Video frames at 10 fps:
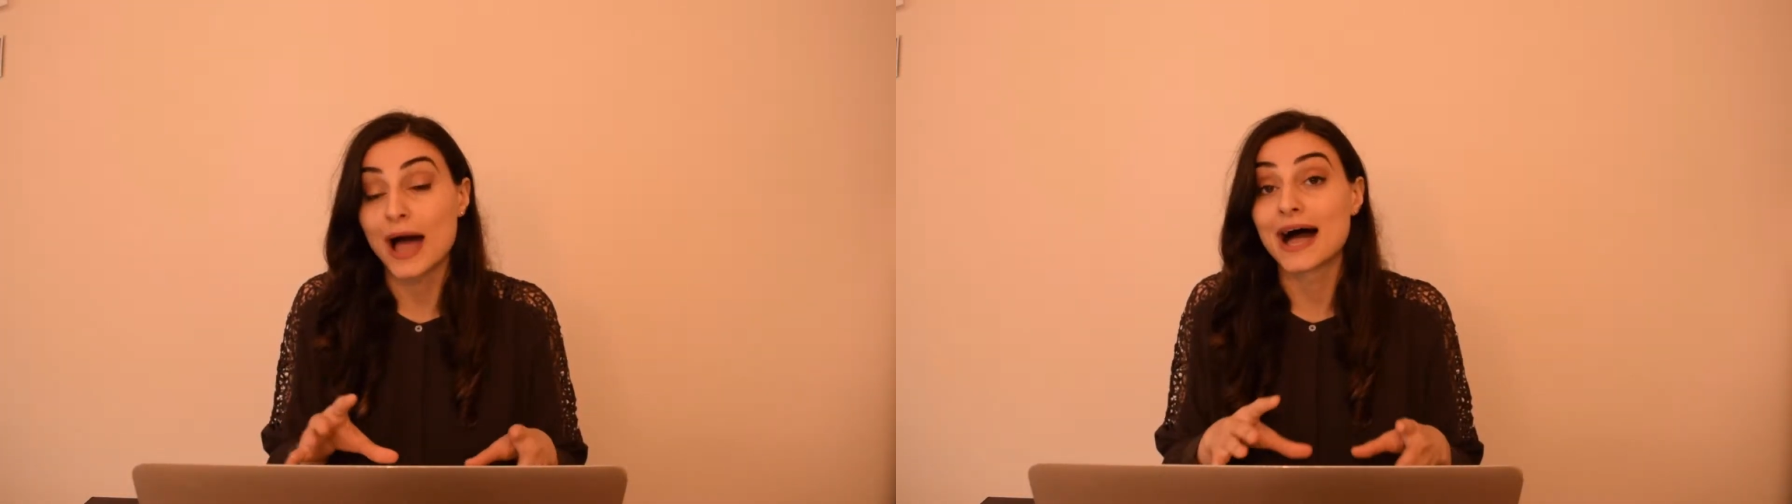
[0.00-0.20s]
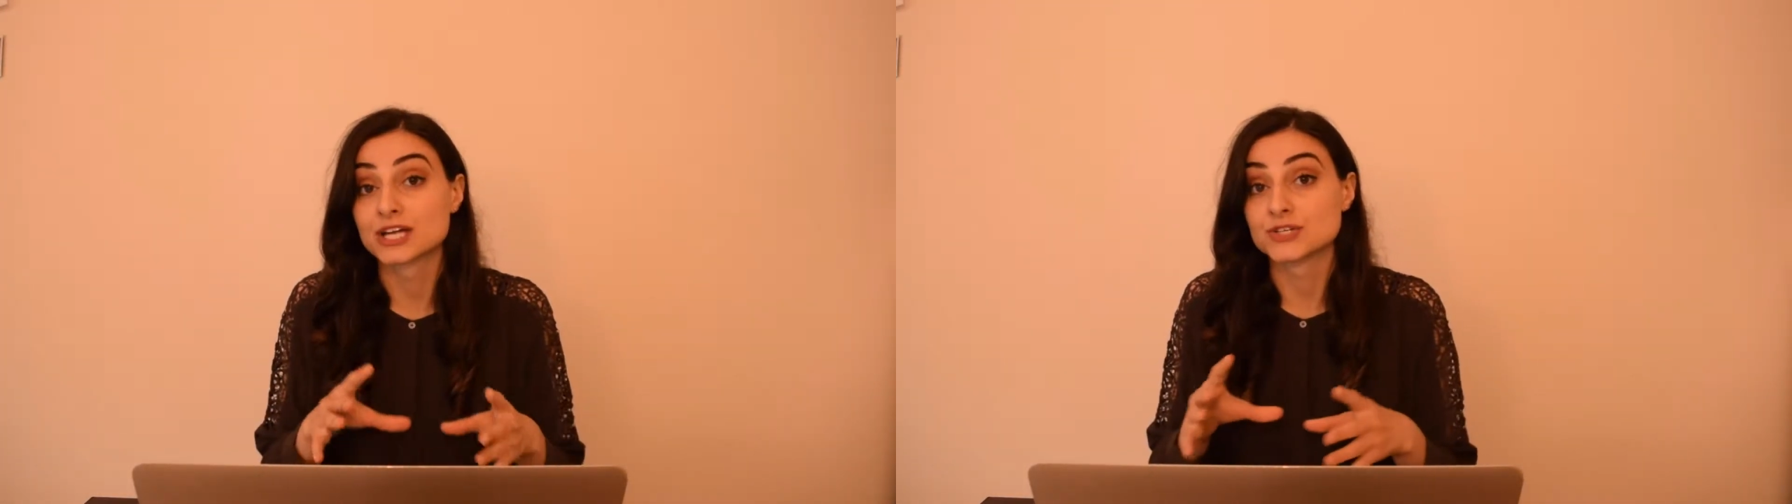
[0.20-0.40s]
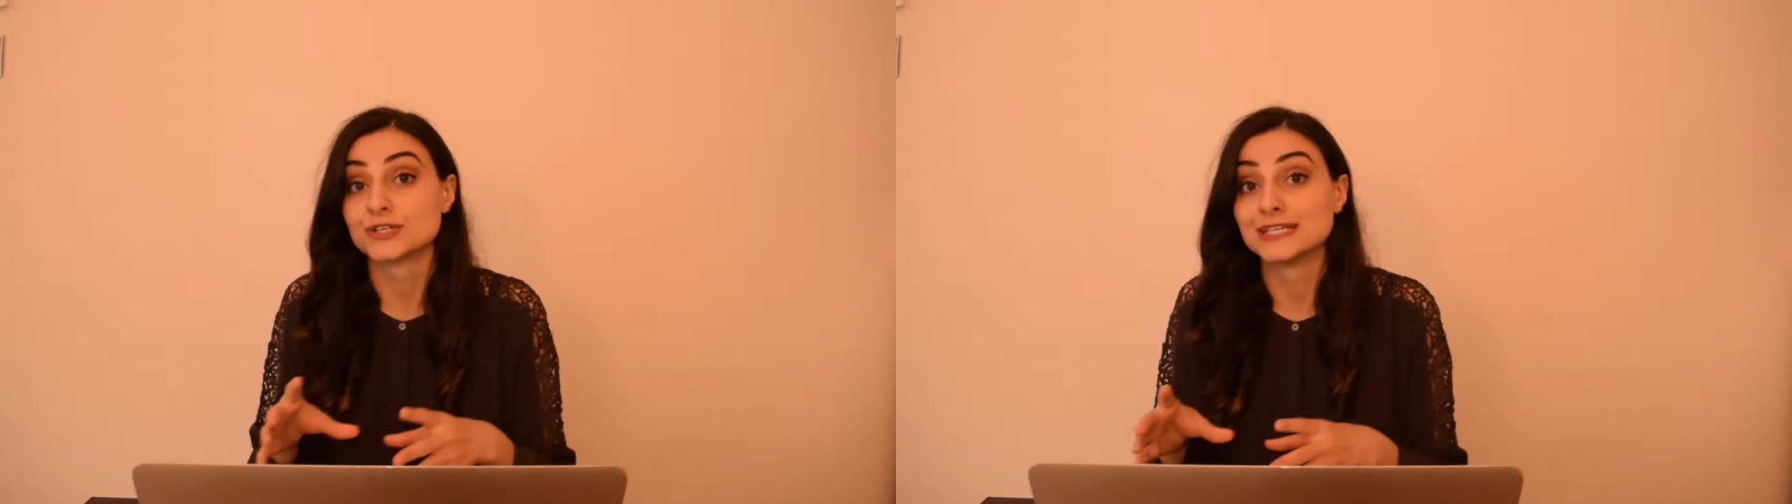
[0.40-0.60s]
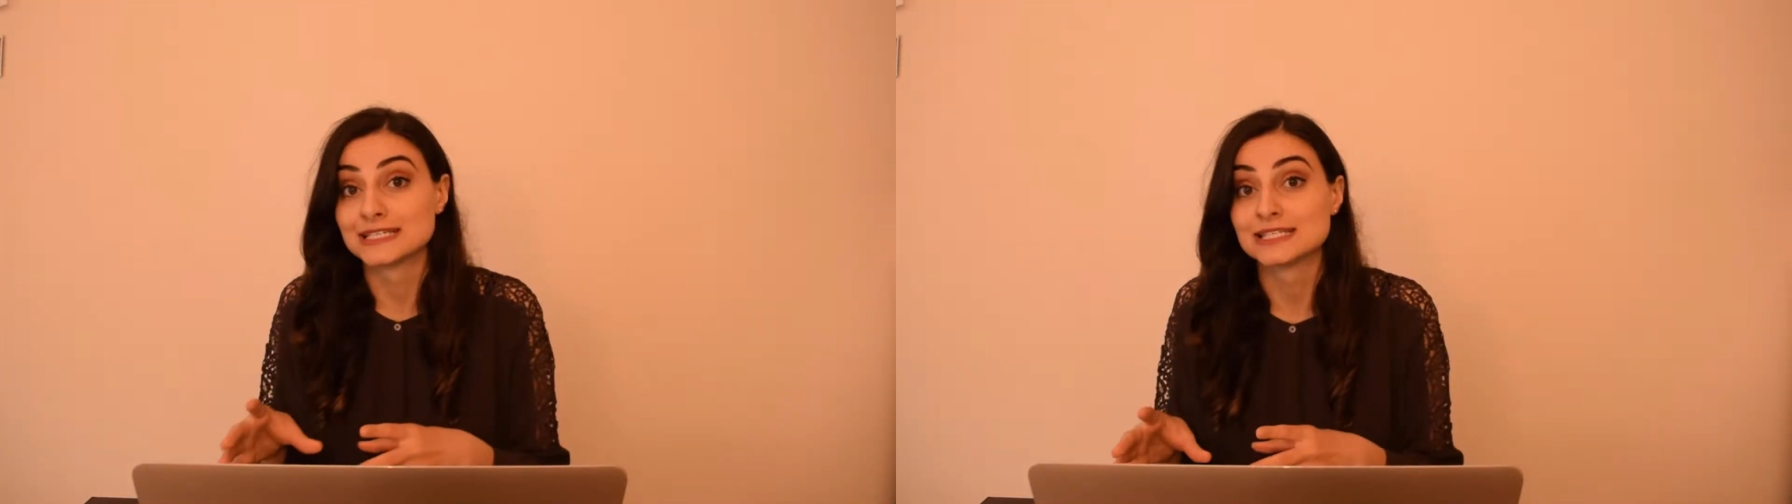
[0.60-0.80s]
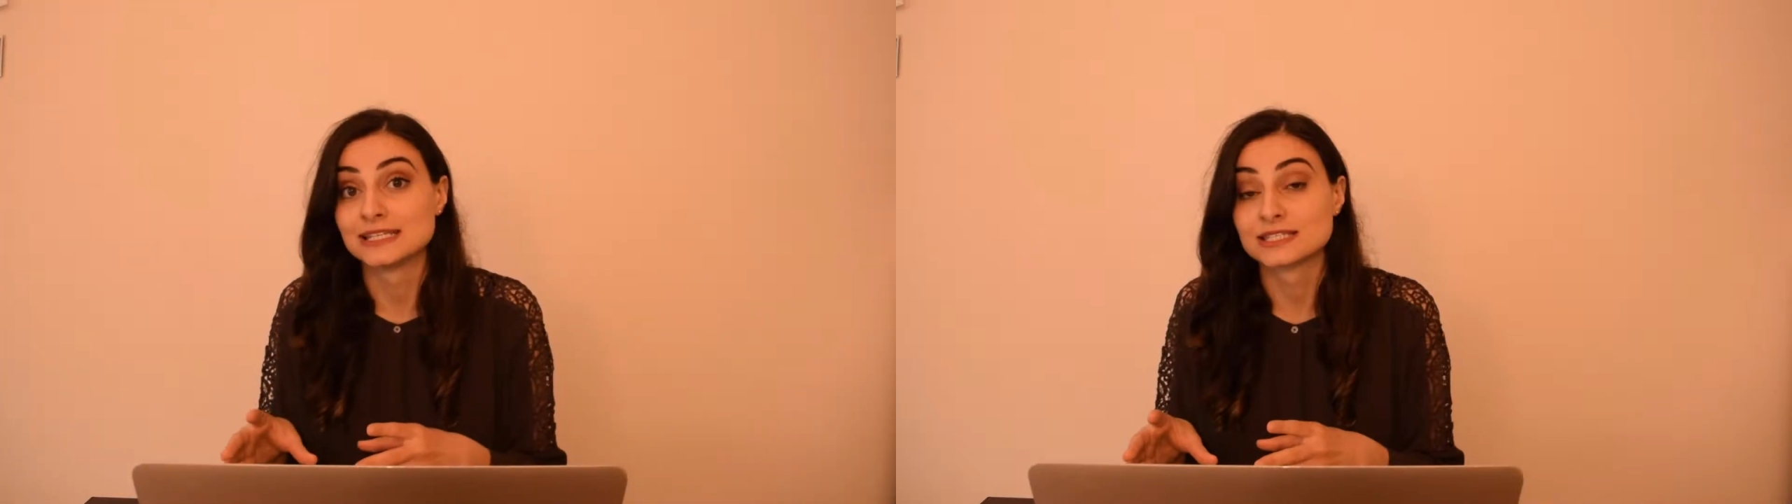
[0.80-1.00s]
actually
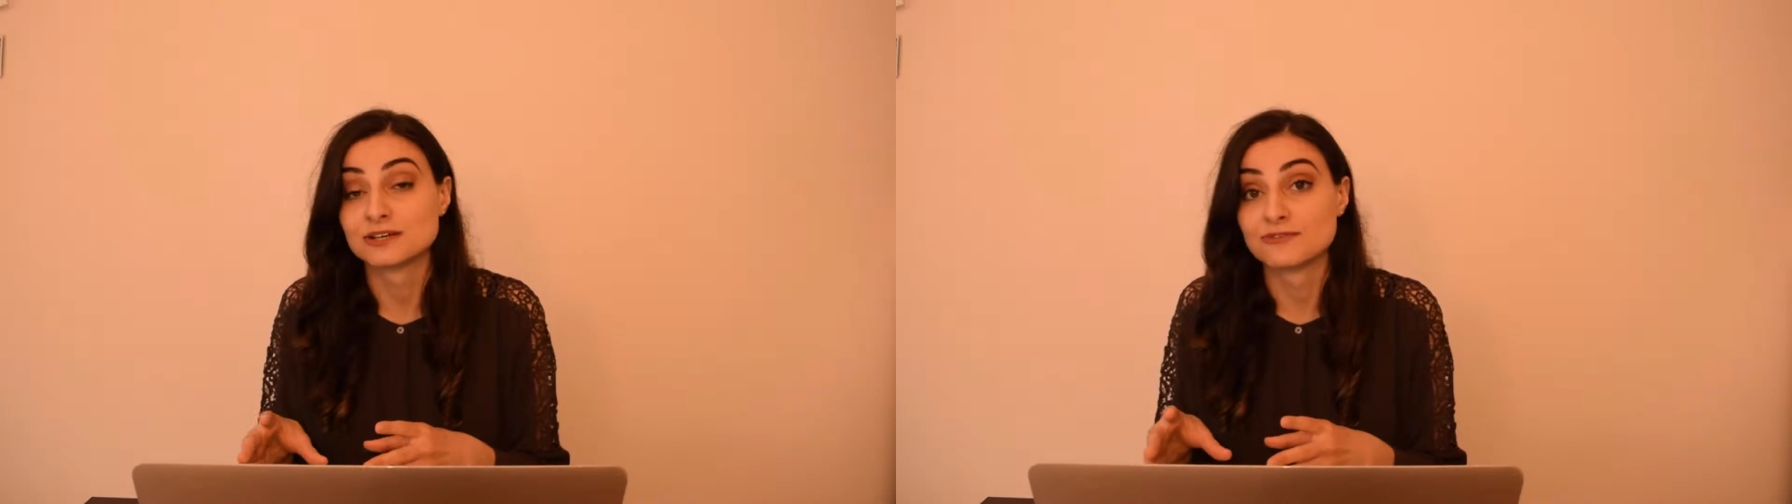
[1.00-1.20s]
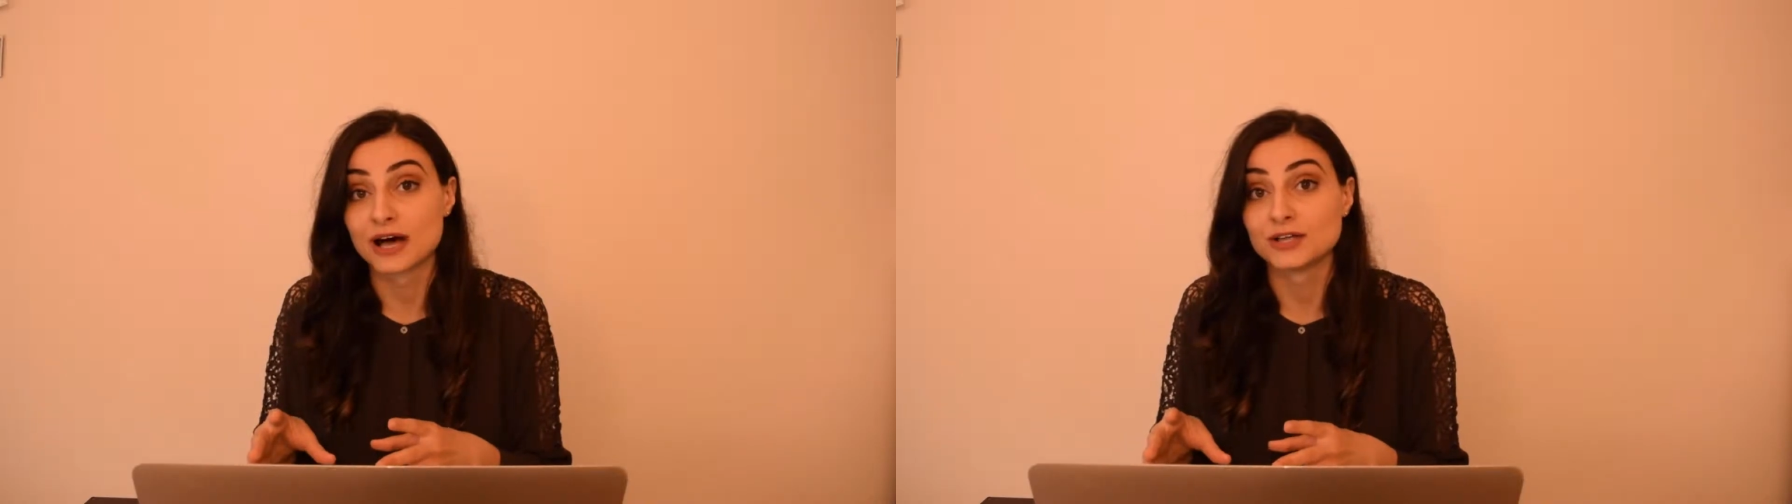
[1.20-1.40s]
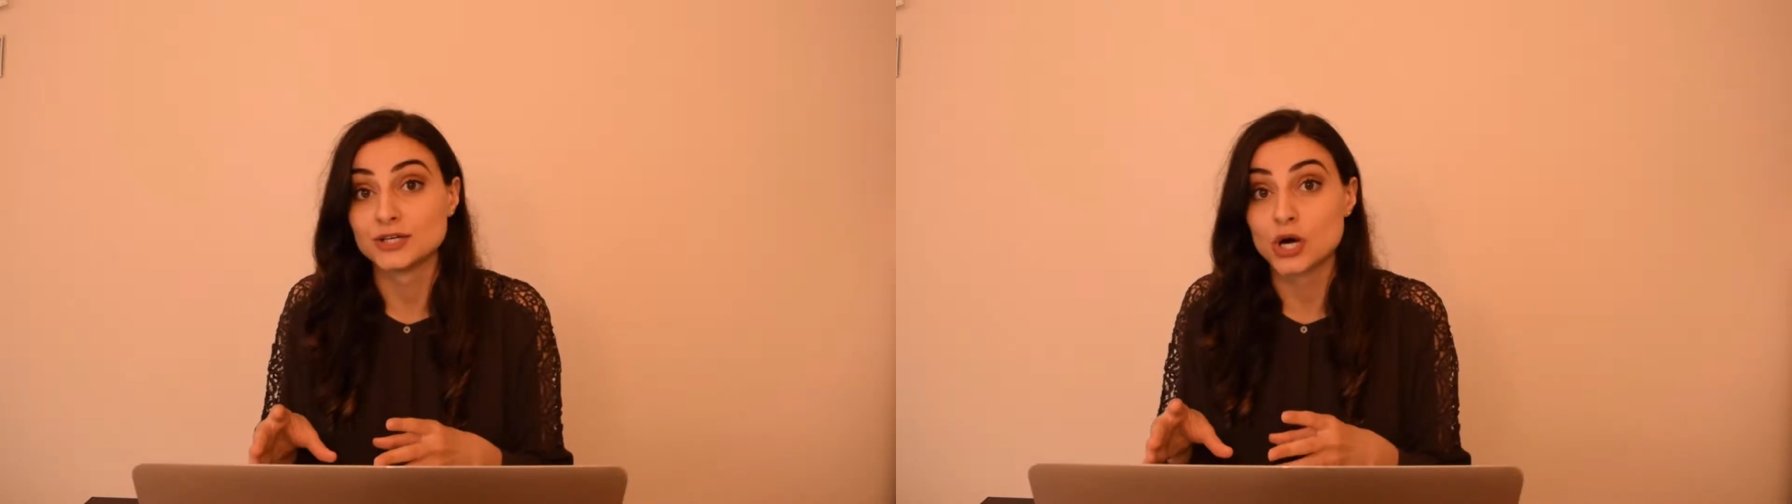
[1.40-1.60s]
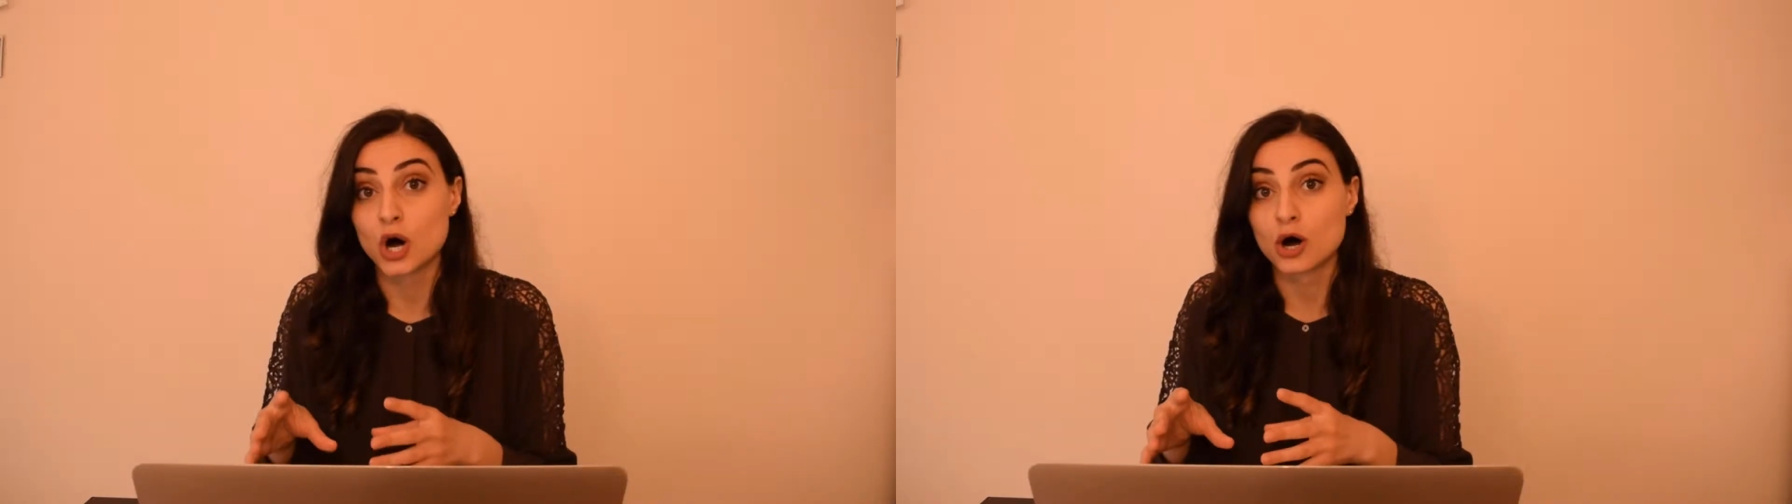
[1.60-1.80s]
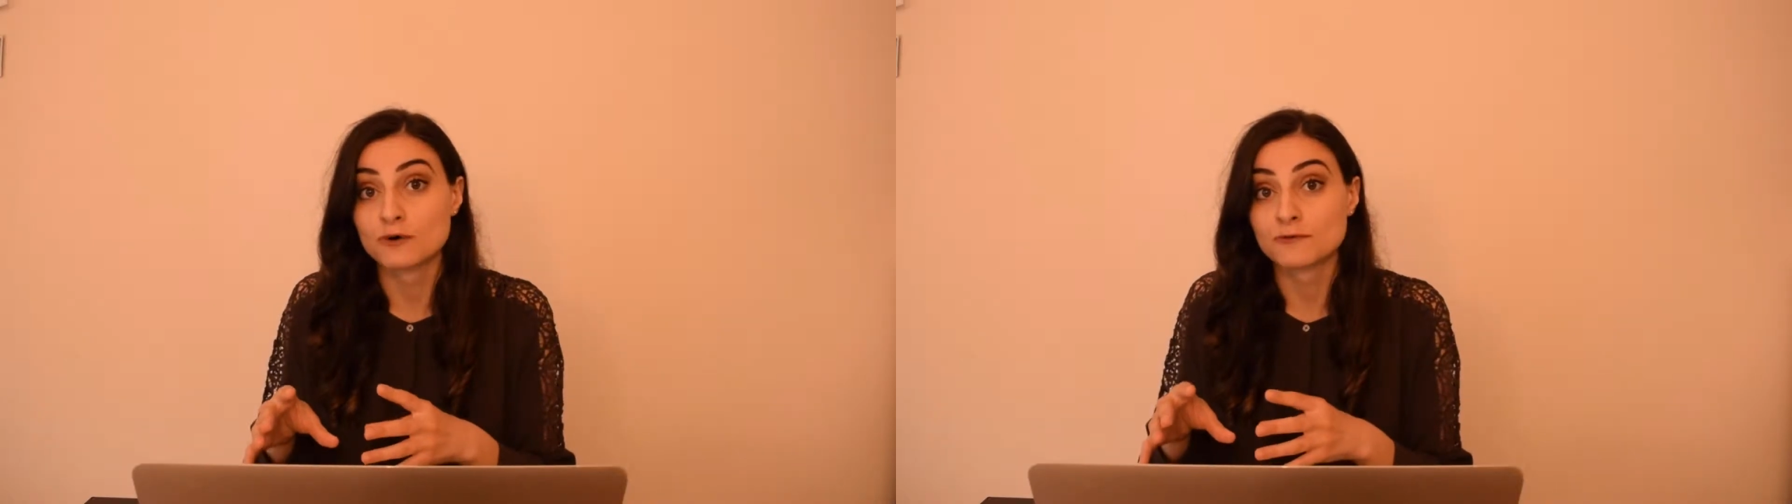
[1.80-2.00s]
exceeds the value
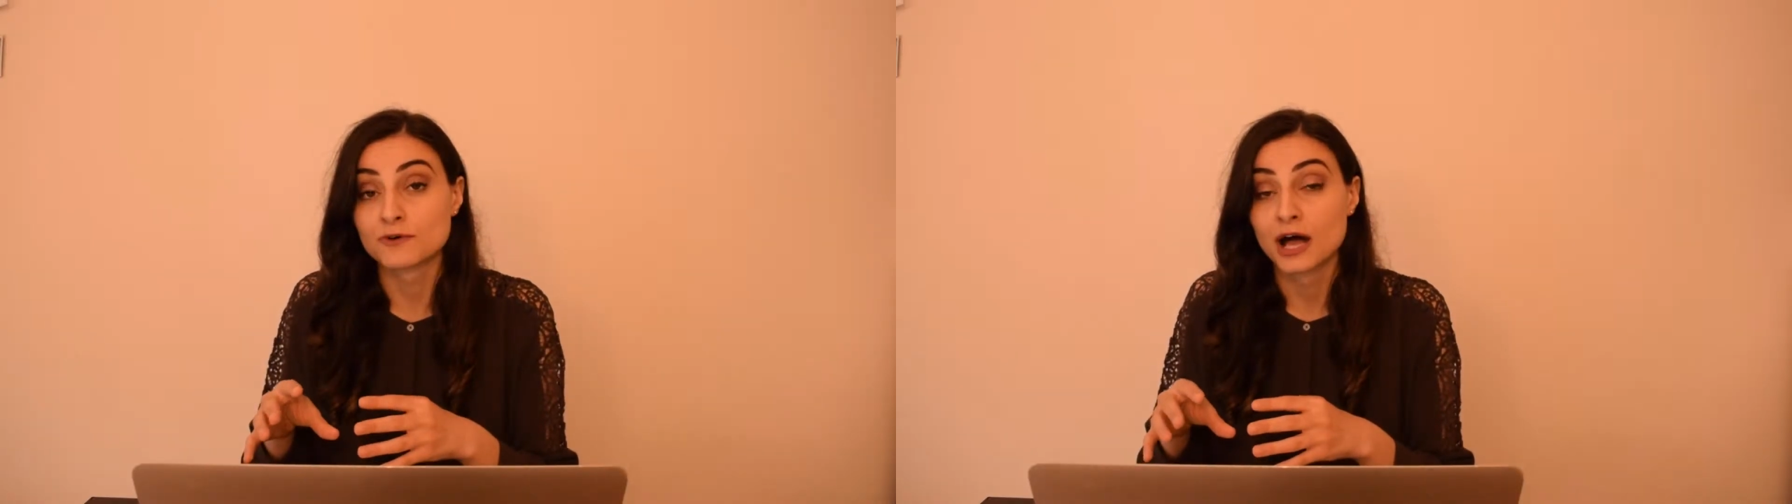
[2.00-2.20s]
of